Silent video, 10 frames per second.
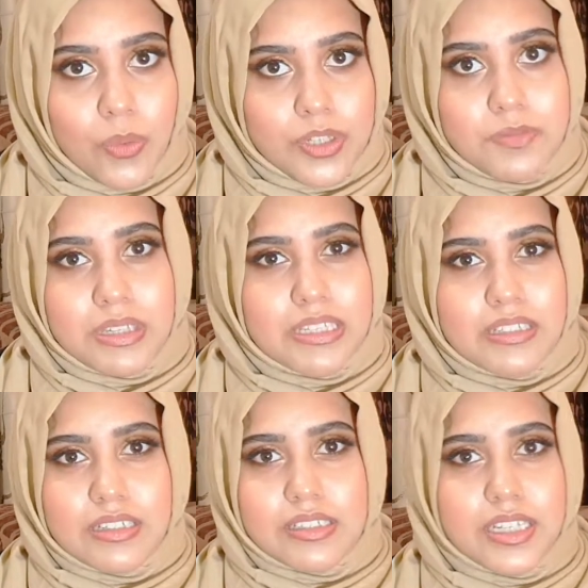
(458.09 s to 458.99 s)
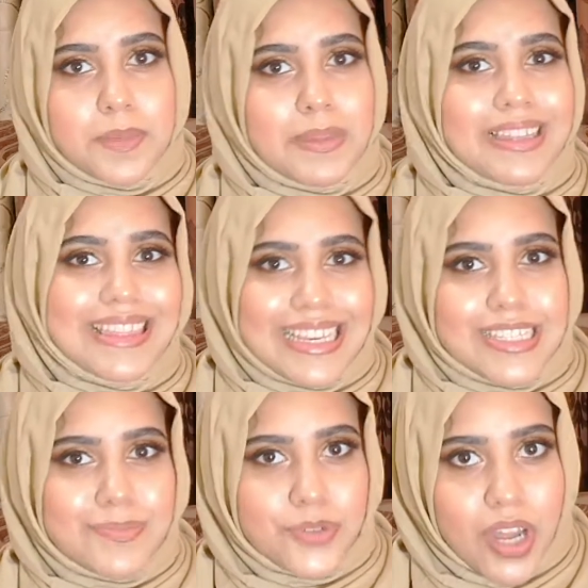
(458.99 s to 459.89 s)
which means there's gonna be
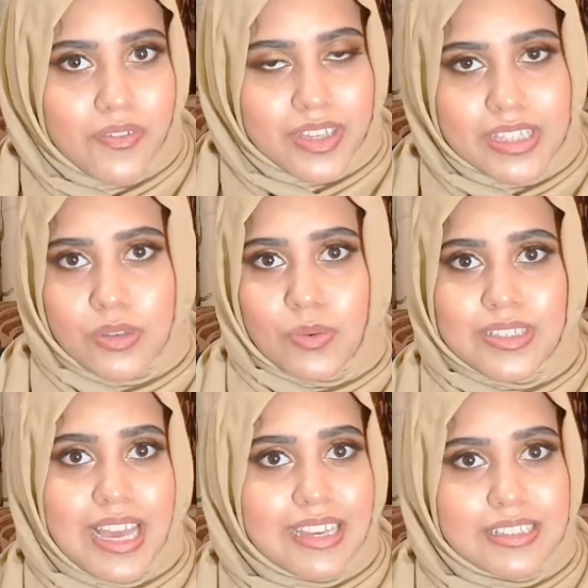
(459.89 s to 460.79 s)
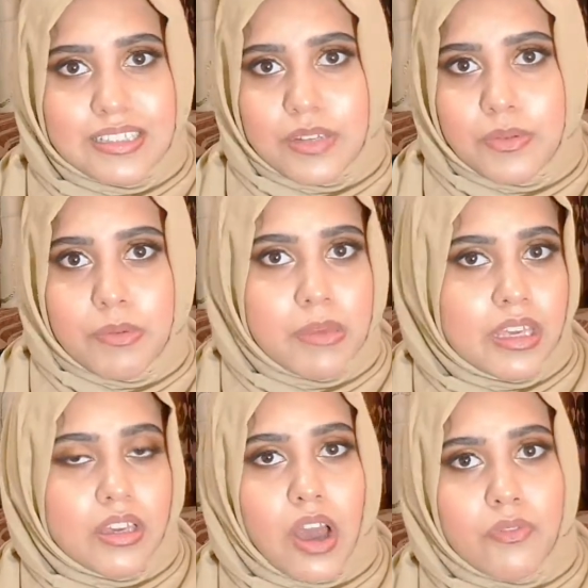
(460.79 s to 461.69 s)
less profits or taxes that we were
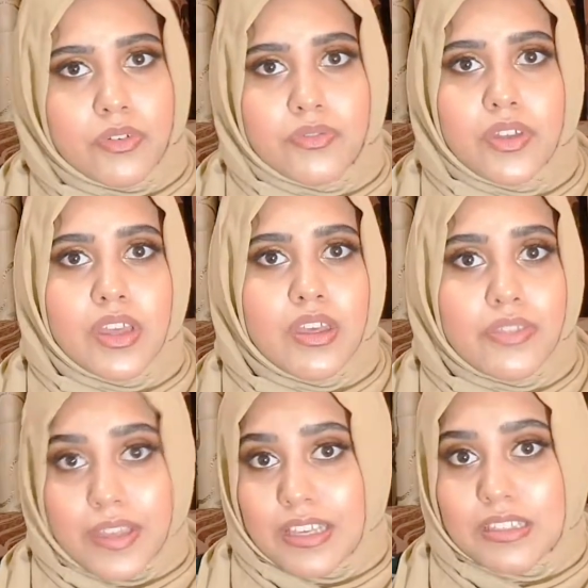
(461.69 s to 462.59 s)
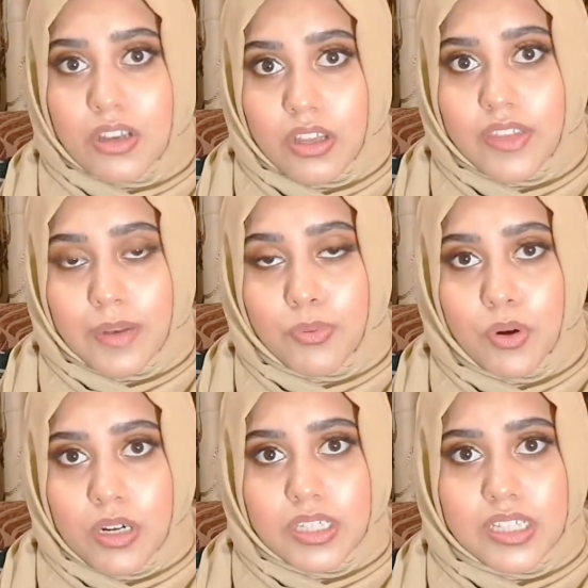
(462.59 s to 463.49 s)
making off of things on that
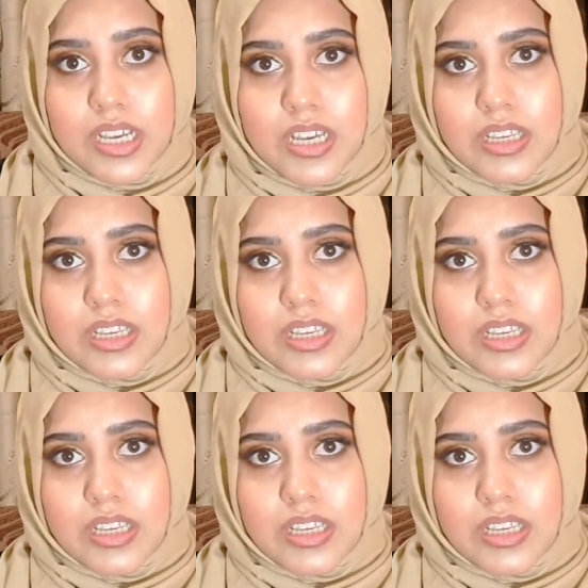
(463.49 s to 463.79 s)
port.